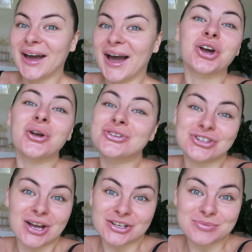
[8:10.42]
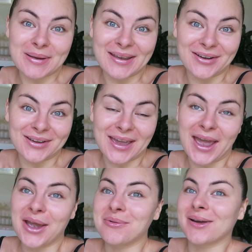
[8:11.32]
Don't judge me,
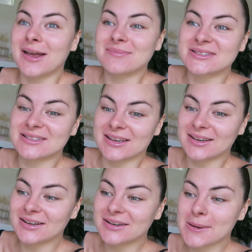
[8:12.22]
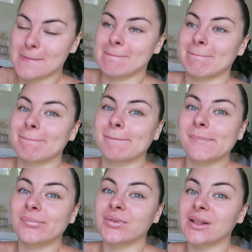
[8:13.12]
okay? When I'm sick,
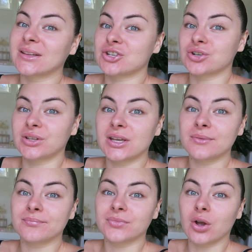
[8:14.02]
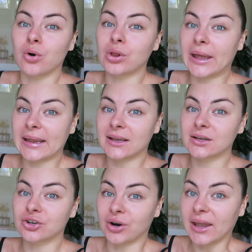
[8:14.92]
literally all I
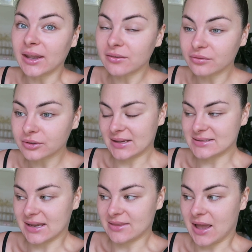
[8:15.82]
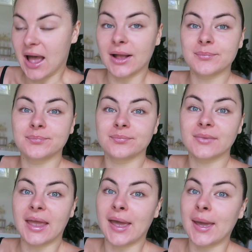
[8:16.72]
crave is either
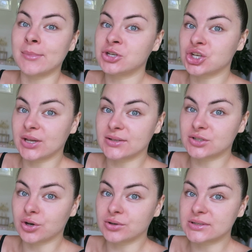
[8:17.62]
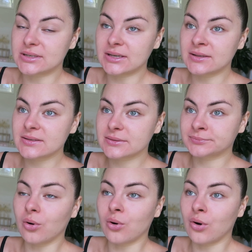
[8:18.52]
ham and cheese toasties
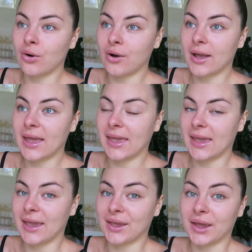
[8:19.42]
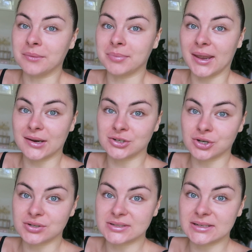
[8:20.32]
or egg and bacon
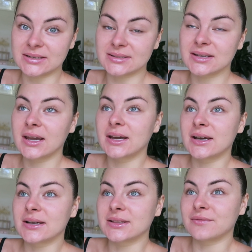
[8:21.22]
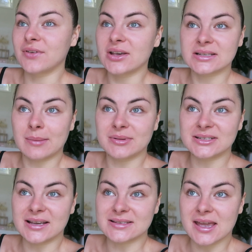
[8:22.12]
toasties. The first couple of
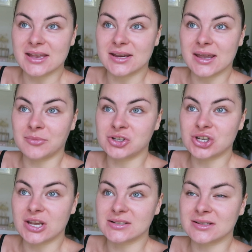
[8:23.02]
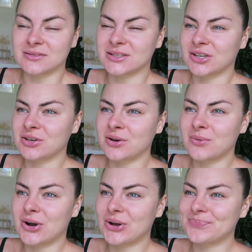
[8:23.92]
days I had ham and cheese, and I was like, you know
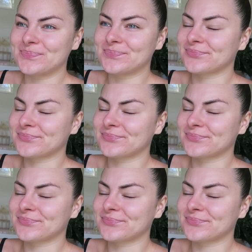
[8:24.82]
what?